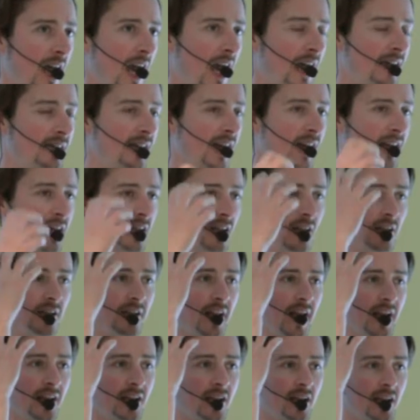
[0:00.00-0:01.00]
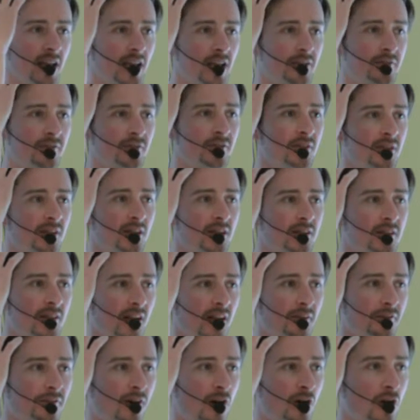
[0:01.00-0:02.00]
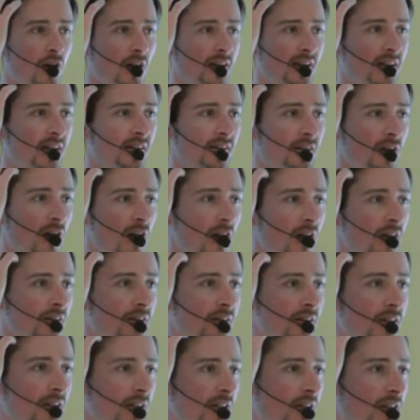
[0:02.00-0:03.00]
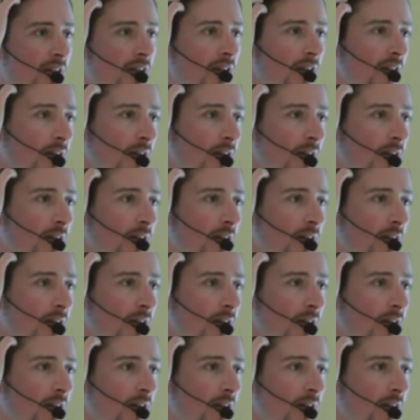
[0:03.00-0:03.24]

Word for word: And then, like, even they found out that the